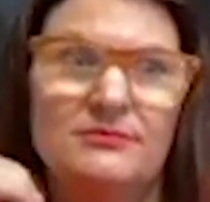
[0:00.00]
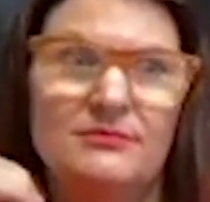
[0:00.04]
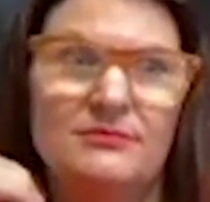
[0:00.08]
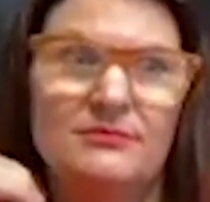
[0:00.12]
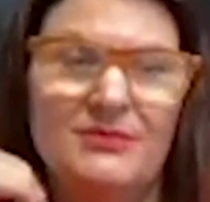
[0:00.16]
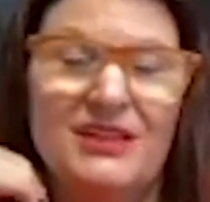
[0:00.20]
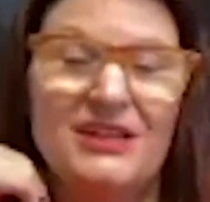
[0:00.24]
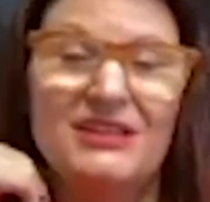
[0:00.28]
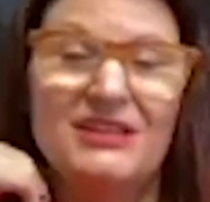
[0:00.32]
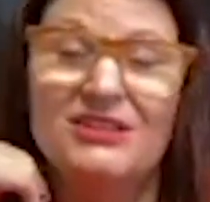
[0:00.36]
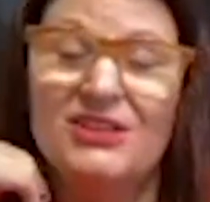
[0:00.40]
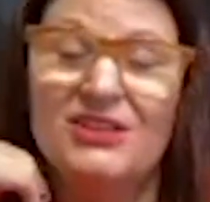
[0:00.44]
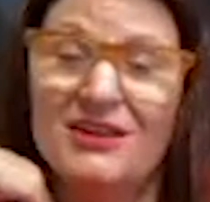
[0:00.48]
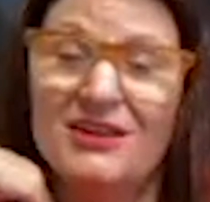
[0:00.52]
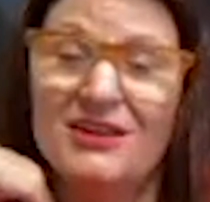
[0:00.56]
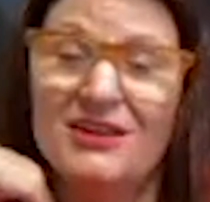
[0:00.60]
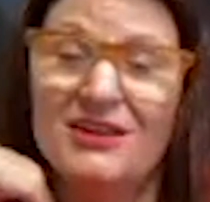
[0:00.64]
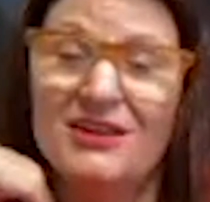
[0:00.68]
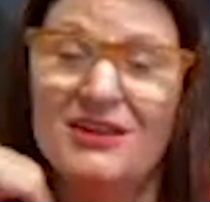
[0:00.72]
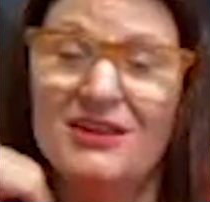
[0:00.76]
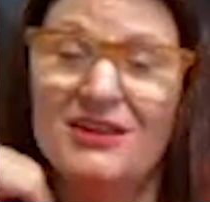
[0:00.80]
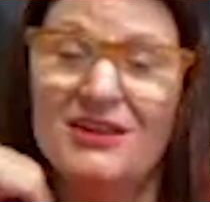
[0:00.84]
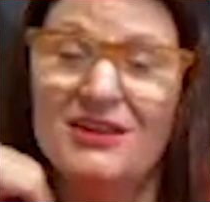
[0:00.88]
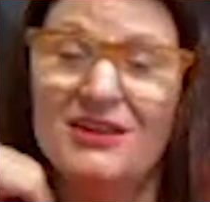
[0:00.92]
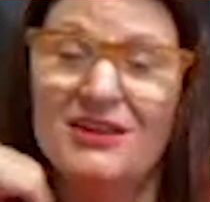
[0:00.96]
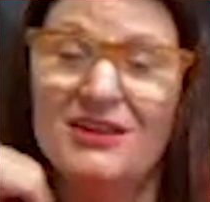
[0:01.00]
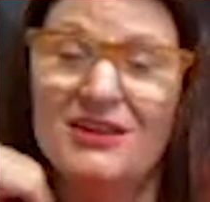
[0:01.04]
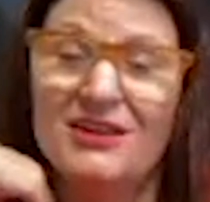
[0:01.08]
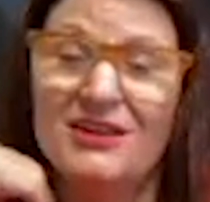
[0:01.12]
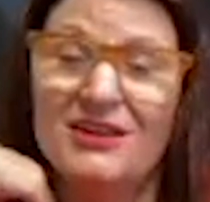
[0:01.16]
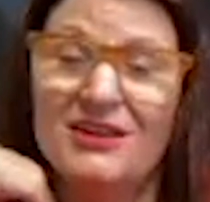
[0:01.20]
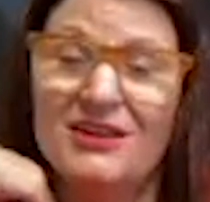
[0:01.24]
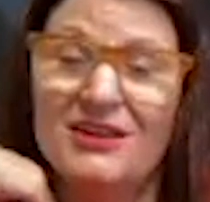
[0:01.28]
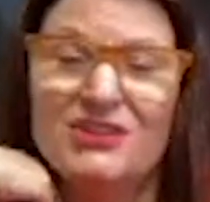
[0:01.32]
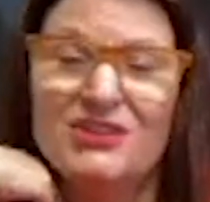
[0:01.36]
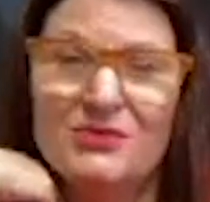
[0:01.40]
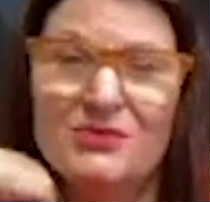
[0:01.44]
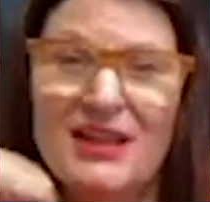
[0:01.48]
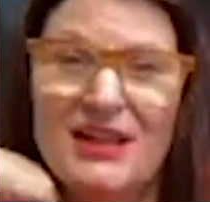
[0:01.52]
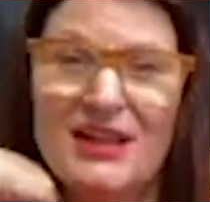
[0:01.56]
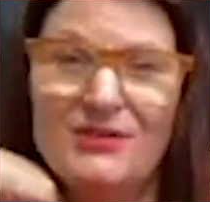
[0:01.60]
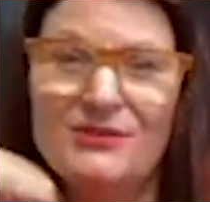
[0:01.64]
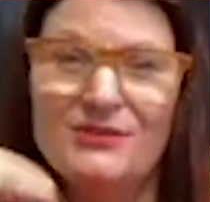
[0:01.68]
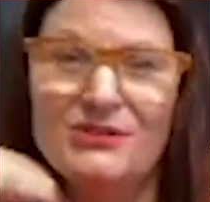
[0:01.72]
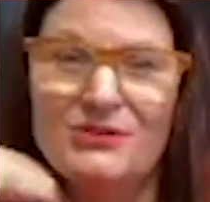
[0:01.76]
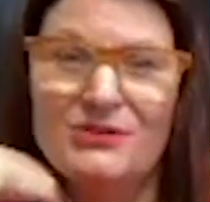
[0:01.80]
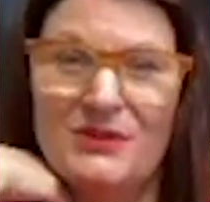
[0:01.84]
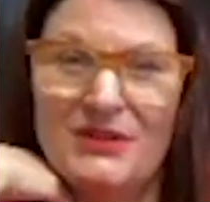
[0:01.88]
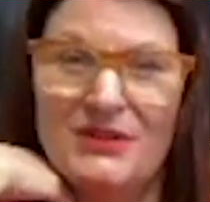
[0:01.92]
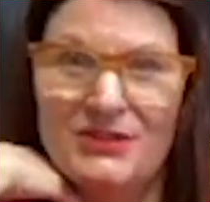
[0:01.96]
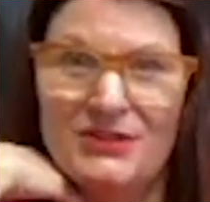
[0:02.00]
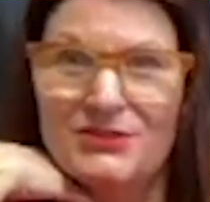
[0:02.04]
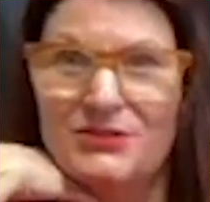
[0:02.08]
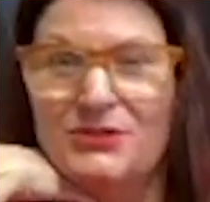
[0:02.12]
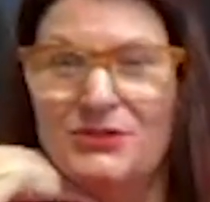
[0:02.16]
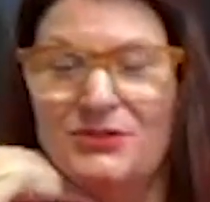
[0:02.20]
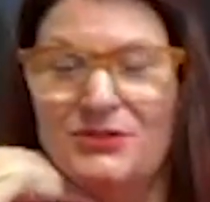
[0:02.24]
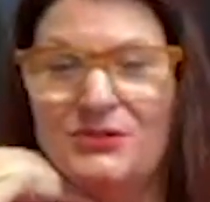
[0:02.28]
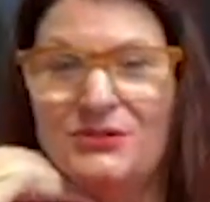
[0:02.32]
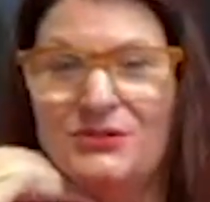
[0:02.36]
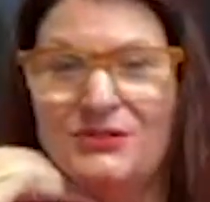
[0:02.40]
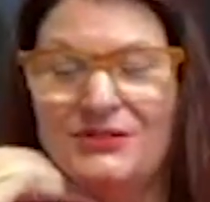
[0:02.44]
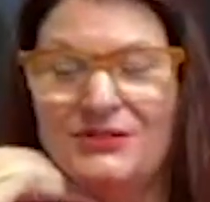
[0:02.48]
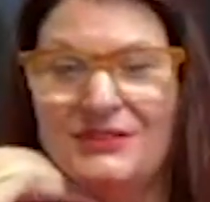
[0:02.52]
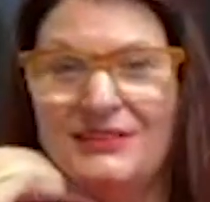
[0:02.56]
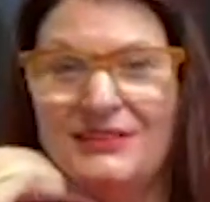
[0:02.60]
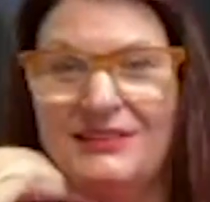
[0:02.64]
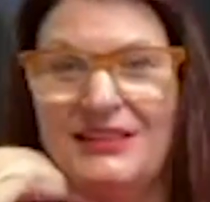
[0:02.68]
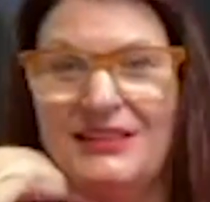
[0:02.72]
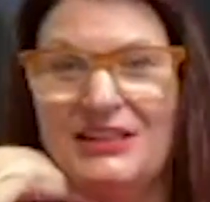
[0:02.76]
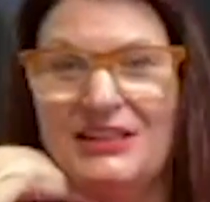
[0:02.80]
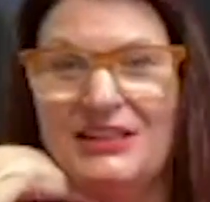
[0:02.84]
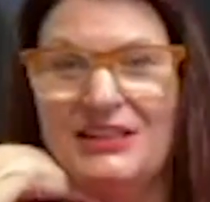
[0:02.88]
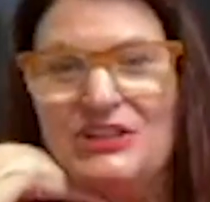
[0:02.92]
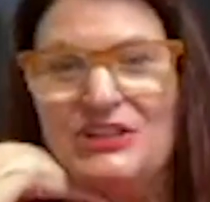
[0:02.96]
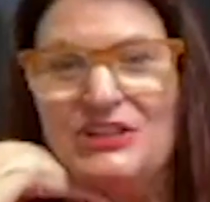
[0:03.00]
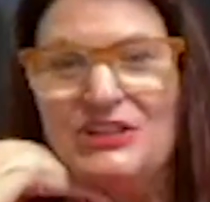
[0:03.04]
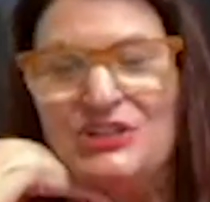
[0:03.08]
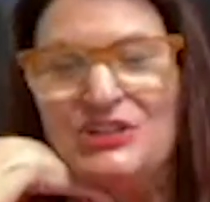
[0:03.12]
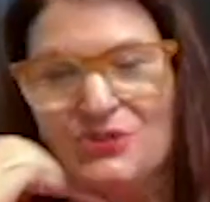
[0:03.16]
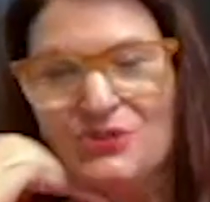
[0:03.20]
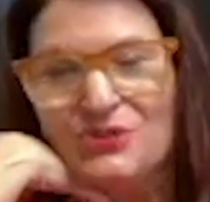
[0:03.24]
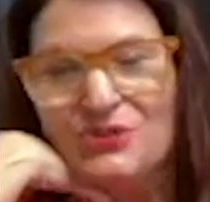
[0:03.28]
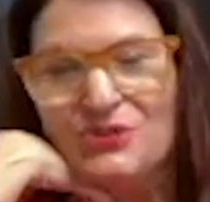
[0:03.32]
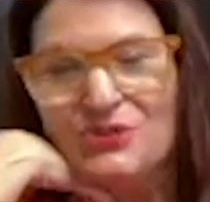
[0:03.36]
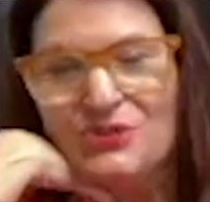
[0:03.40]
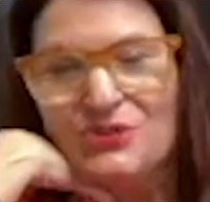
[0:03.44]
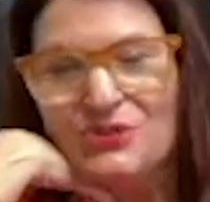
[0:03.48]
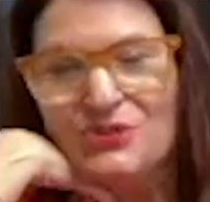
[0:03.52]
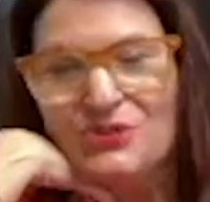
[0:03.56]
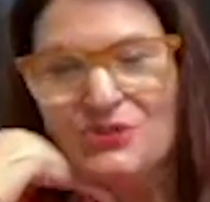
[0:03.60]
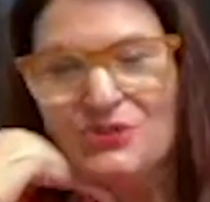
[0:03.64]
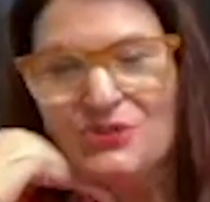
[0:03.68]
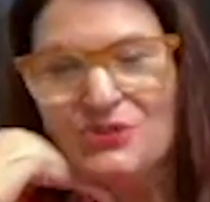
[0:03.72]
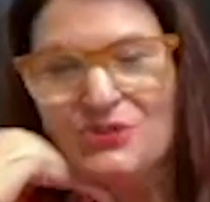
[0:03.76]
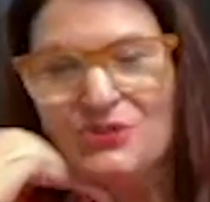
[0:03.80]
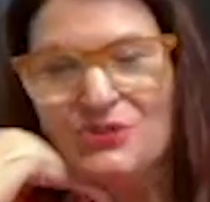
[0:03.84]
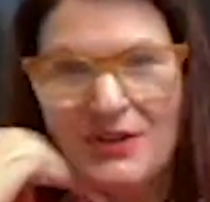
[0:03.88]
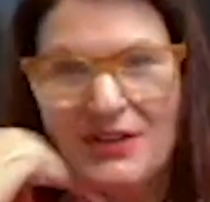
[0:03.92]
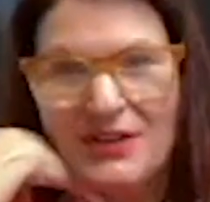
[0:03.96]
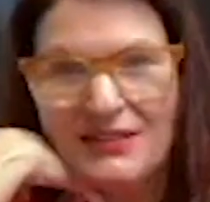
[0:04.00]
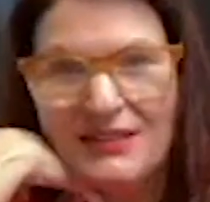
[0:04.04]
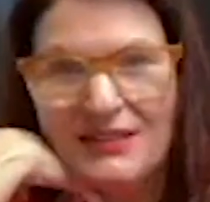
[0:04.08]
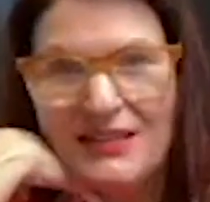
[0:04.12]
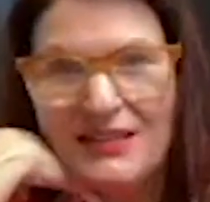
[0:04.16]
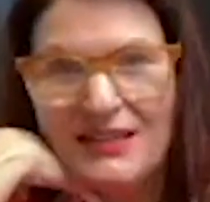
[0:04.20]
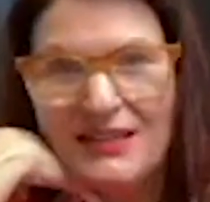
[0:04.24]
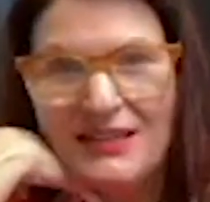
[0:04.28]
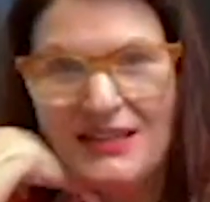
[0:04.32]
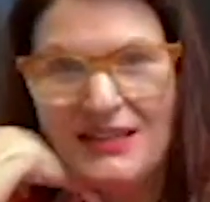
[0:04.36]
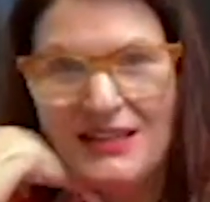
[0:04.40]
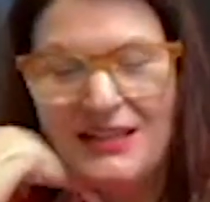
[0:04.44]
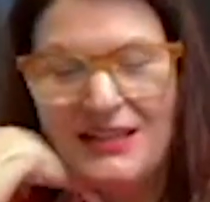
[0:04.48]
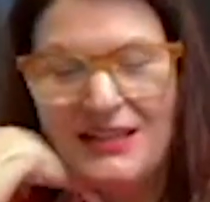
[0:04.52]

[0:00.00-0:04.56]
because a lot of times they can't slow down to heal injuries appropriately.